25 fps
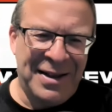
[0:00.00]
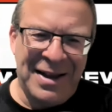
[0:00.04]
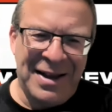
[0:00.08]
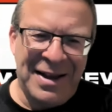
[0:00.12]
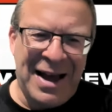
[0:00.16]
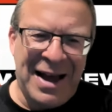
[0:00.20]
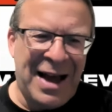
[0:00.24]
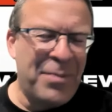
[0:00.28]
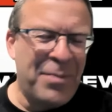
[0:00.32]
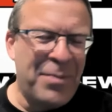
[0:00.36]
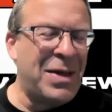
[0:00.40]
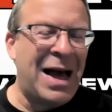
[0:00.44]

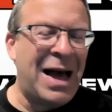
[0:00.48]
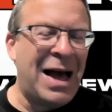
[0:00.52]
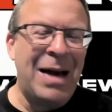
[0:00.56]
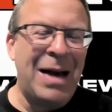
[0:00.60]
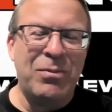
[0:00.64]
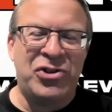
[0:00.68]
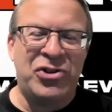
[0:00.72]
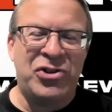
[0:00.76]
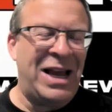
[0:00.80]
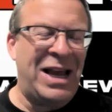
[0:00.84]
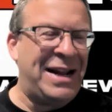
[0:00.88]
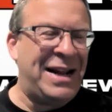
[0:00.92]

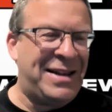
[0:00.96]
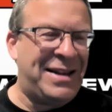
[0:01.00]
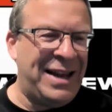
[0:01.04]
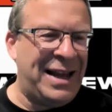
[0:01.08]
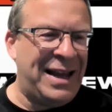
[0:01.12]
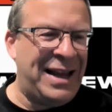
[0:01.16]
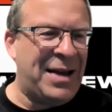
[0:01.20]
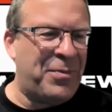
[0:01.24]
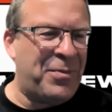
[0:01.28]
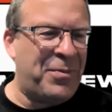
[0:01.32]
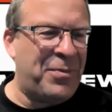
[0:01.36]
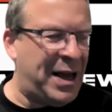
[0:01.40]
I'm
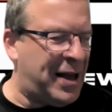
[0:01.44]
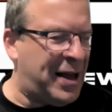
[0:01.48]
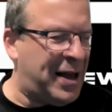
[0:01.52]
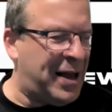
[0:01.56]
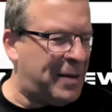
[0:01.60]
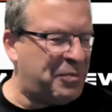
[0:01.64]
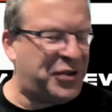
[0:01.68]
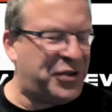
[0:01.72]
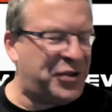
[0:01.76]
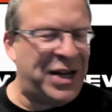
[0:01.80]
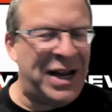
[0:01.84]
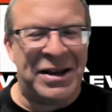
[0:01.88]
chanting in my
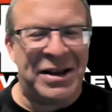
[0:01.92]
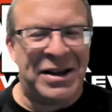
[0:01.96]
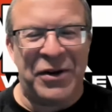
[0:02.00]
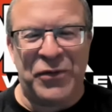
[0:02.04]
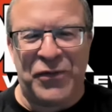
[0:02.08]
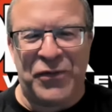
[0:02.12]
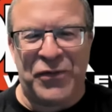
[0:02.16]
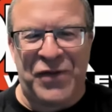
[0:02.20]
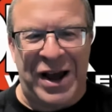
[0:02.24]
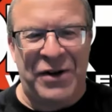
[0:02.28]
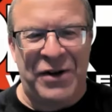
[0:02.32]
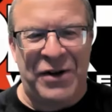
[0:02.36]
I'm
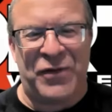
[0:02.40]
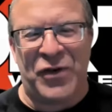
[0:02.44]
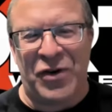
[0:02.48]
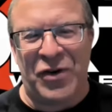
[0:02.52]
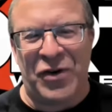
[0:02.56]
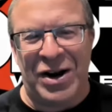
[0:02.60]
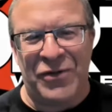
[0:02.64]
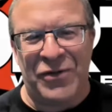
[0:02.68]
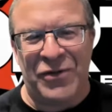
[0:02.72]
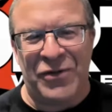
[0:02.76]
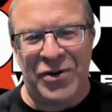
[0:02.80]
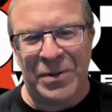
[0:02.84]
chanting fight
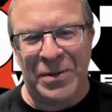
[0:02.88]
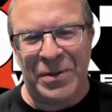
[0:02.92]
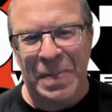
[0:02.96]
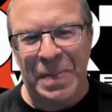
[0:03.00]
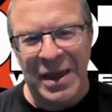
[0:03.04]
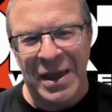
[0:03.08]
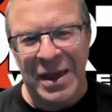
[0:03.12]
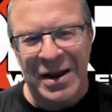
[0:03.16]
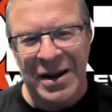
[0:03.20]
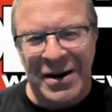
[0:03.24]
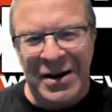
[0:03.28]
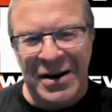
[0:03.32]
forever,
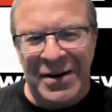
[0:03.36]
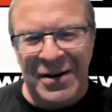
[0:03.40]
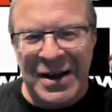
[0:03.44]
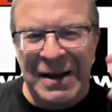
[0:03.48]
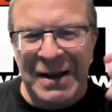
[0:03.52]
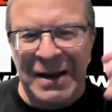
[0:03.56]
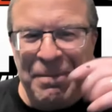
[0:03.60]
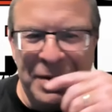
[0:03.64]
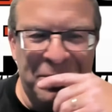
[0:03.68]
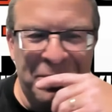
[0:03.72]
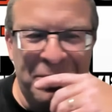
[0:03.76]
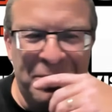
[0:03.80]

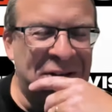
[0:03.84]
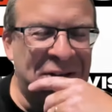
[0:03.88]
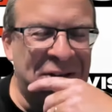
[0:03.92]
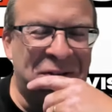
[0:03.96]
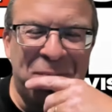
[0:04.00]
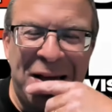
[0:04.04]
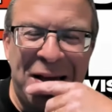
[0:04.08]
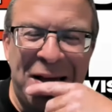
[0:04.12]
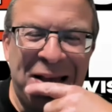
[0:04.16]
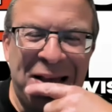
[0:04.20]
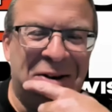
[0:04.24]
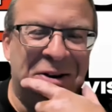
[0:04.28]
right?
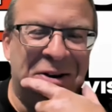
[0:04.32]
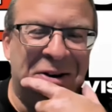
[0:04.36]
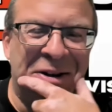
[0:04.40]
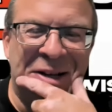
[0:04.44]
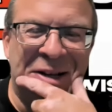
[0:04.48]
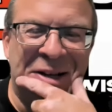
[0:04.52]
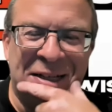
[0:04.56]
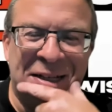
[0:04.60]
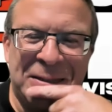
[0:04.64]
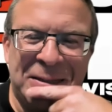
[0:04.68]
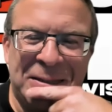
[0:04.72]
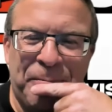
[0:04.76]
Just my
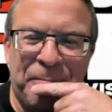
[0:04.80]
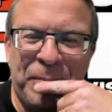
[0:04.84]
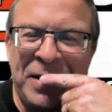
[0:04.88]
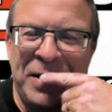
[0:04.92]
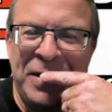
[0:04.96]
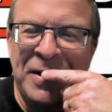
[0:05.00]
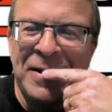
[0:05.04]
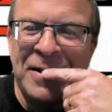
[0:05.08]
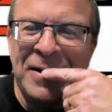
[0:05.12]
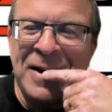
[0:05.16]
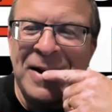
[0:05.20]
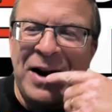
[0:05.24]
goodness.
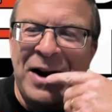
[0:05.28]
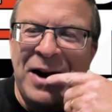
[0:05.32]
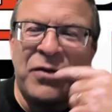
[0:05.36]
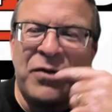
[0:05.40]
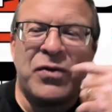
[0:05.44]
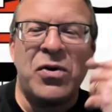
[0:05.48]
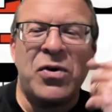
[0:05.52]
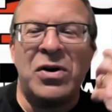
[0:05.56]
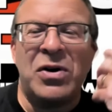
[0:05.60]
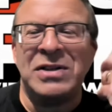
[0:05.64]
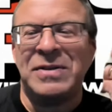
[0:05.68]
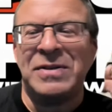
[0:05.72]
And of
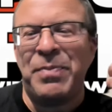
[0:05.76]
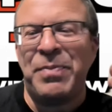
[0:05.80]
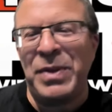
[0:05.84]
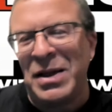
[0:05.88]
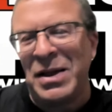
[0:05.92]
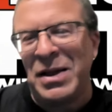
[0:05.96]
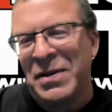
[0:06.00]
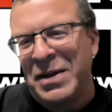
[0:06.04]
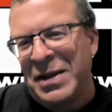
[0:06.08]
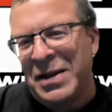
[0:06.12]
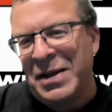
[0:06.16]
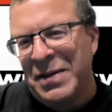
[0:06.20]
course,
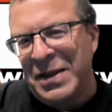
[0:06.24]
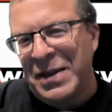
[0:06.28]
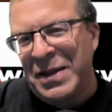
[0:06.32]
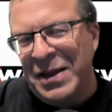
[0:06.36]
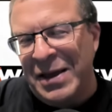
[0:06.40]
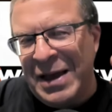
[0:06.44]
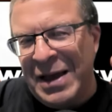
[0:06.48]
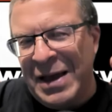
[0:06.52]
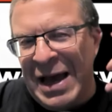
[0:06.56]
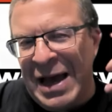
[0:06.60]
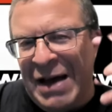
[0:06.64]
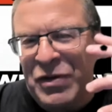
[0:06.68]

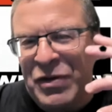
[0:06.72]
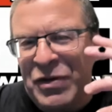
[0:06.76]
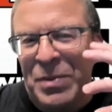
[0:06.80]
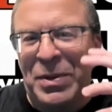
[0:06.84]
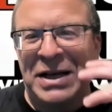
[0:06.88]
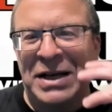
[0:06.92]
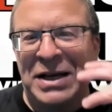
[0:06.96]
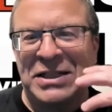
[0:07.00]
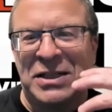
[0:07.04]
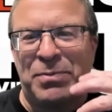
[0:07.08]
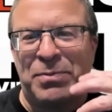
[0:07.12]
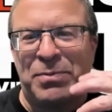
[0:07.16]
you have to
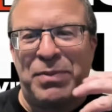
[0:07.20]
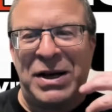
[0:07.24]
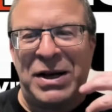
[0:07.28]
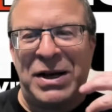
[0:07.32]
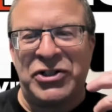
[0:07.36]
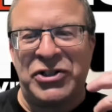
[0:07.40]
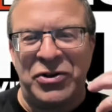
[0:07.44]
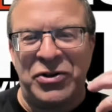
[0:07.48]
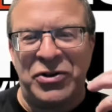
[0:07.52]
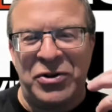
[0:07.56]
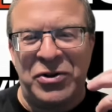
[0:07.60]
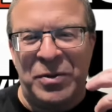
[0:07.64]
be a
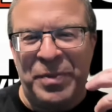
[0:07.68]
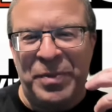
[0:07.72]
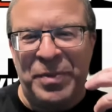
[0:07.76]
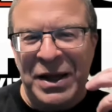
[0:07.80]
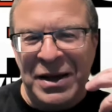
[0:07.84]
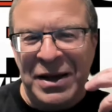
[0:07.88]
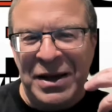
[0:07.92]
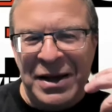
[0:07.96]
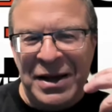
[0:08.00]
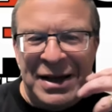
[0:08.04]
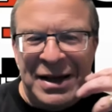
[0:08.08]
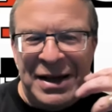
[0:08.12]
special.
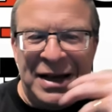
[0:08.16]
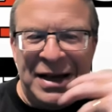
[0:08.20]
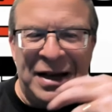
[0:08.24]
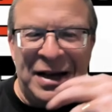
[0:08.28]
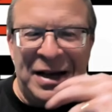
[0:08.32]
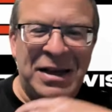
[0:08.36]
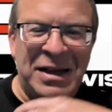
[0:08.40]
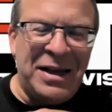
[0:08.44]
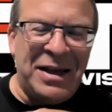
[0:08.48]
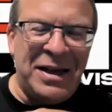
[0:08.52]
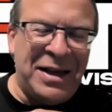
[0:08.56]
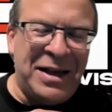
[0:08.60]

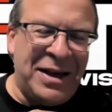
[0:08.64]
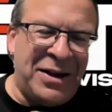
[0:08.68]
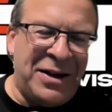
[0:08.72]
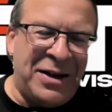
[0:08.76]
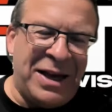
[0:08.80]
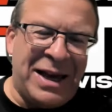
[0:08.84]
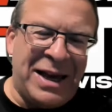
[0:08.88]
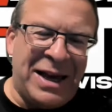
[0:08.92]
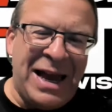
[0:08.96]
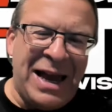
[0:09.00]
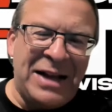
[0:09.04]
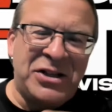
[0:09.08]

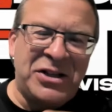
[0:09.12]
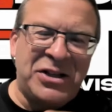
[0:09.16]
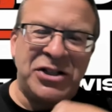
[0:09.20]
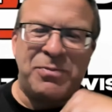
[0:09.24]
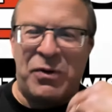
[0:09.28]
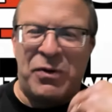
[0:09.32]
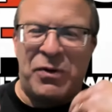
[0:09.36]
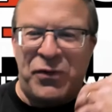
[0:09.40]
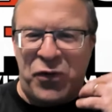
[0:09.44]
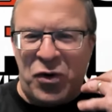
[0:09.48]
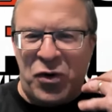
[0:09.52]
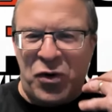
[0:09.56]
You can't just
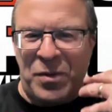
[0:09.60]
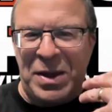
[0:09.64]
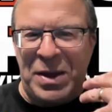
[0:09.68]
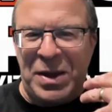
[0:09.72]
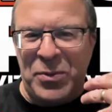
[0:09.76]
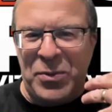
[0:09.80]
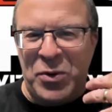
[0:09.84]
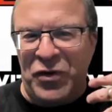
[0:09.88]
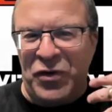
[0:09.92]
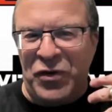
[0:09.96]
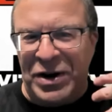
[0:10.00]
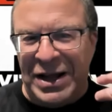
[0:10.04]
perform that
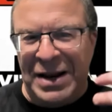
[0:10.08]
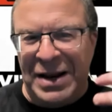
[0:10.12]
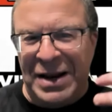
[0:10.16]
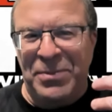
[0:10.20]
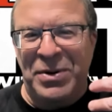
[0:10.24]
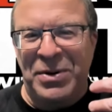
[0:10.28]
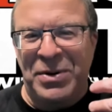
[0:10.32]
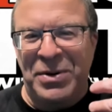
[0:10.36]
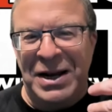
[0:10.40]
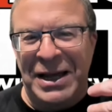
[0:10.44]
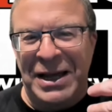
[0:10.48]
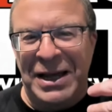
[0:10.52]
move on
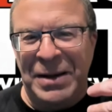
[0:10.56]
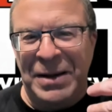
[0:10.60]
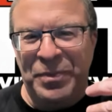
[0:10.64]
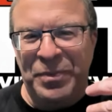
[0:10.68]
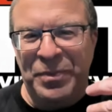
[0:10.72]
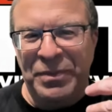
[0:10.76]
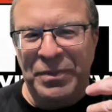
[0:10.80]
anybody.